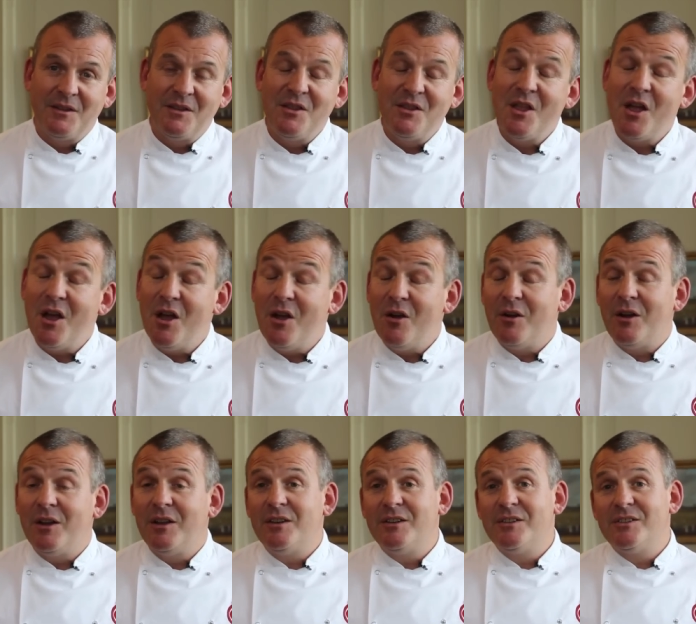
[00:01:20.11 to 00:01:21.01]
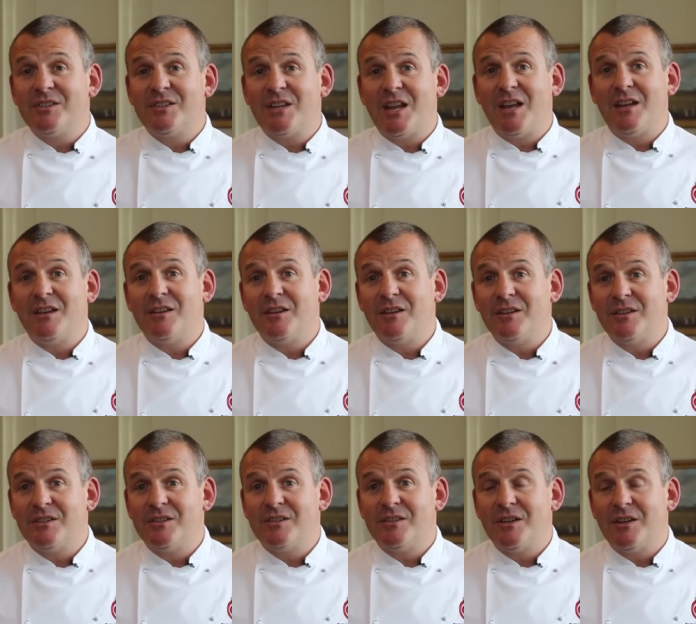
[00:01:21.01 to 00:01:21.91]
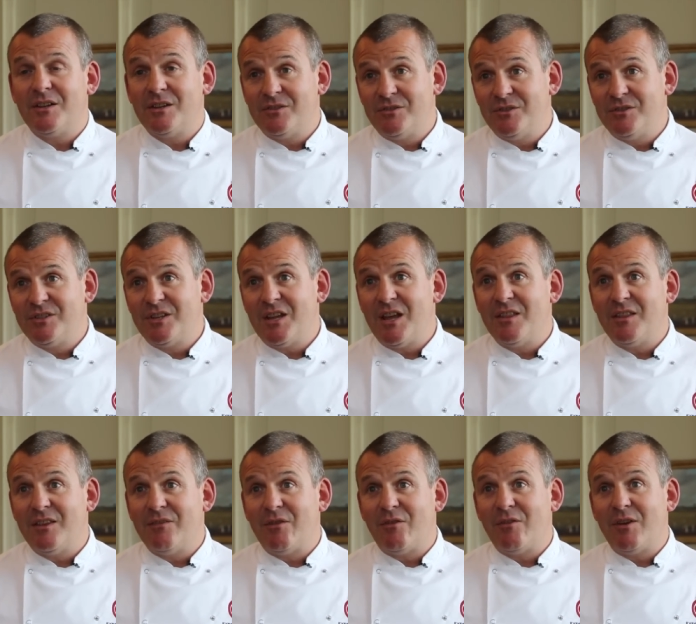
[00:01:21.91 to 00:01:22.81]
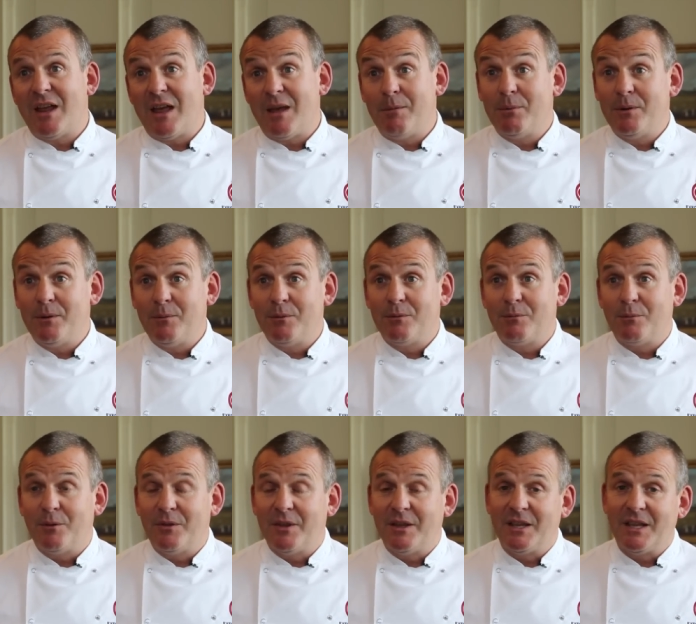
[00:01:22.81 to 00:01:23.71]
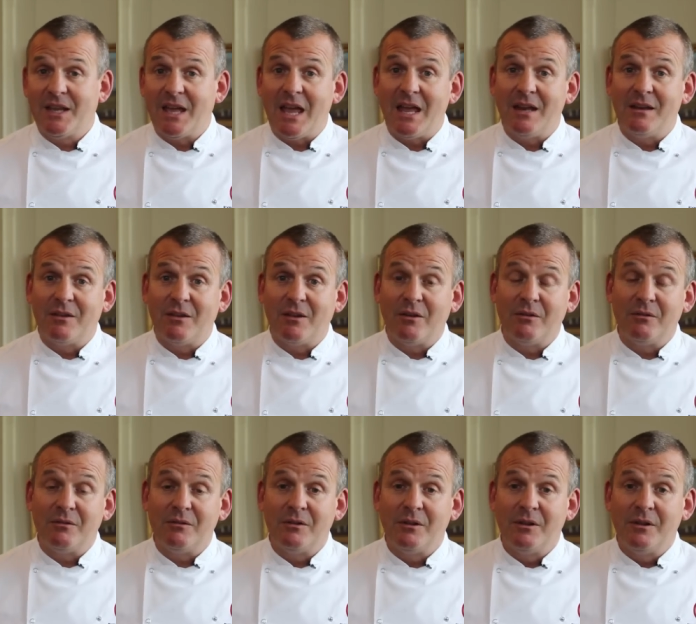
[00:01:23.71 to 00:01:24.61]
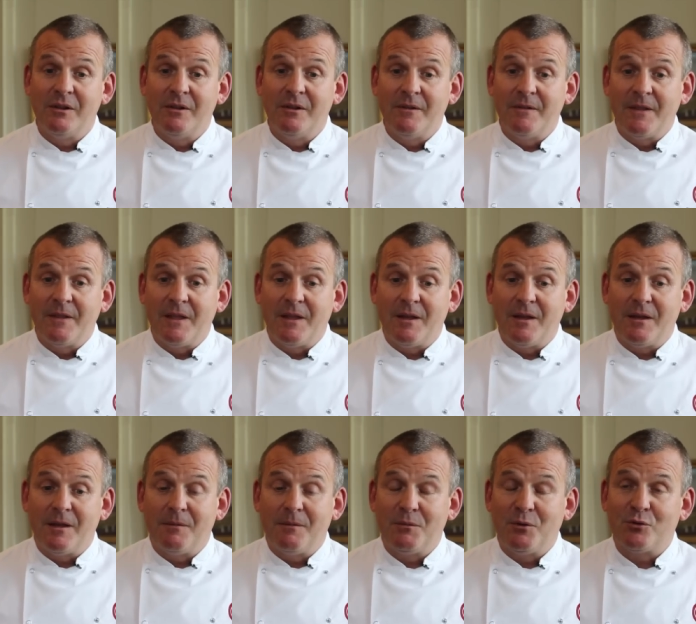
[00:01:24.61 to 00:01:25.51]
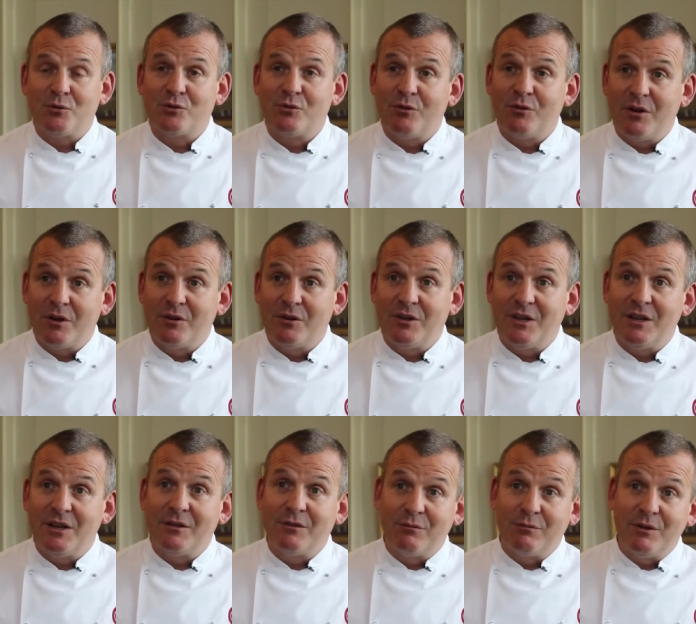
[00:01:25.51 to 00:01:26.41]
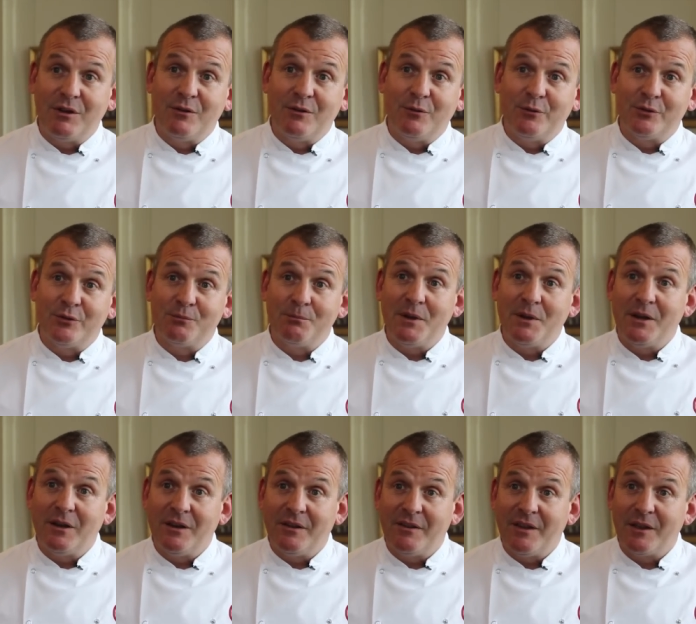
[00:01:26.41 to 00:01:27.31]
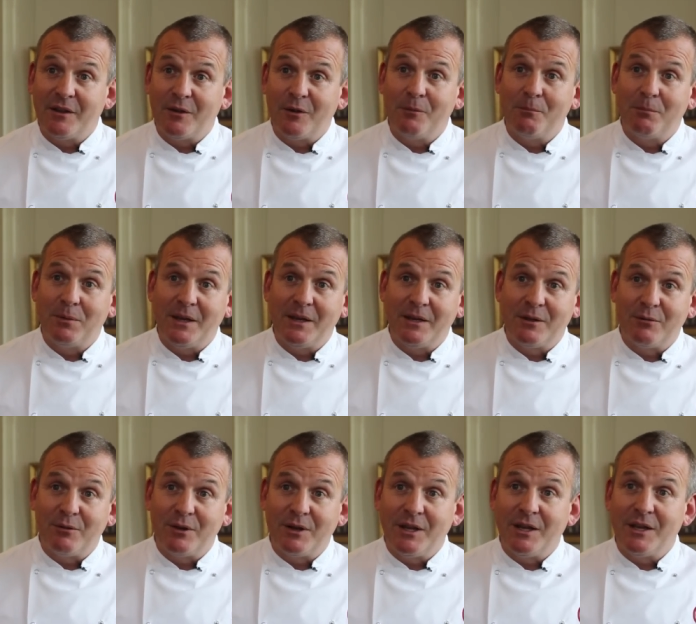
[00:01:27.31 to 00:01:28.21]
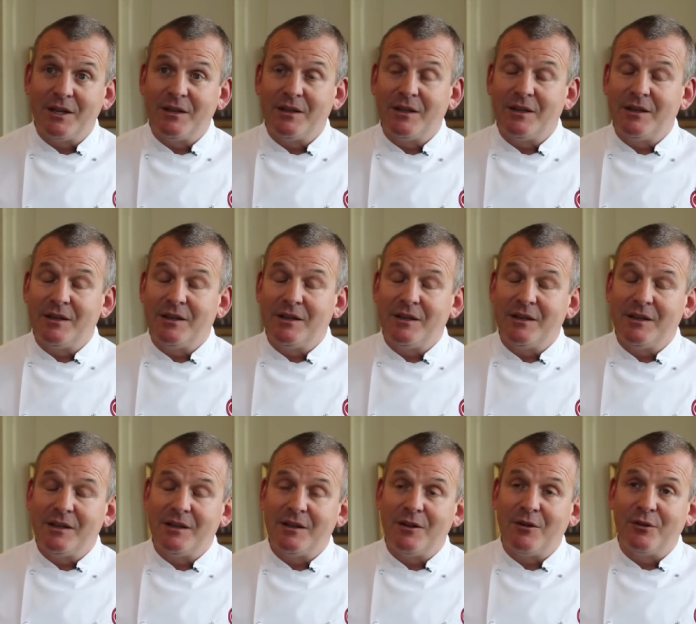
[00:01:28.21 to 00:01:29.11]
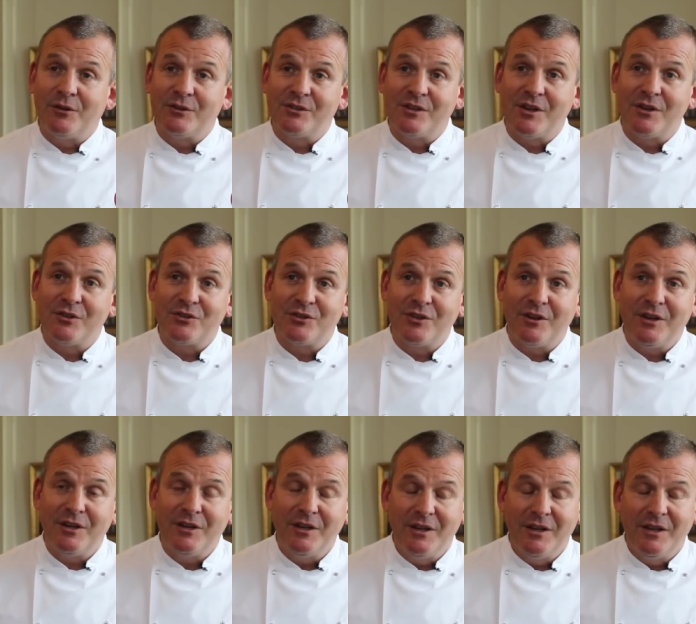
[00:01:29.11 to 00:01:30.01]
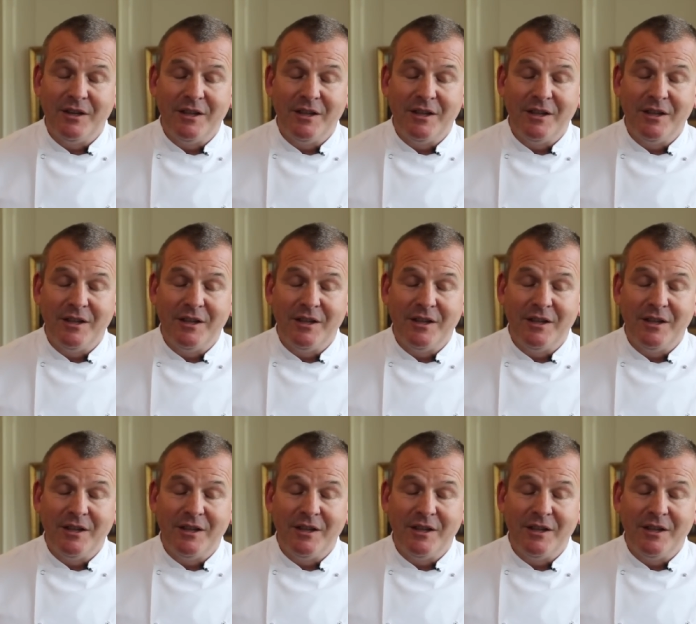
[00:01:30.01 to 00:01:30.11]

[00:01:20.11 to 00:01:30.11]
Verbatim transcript: No, I understand that, uh, as you say, they're very happy with what they get, though I'm not sure I could eat a three-course meal and then go and play cricket in the in the hot sunshine.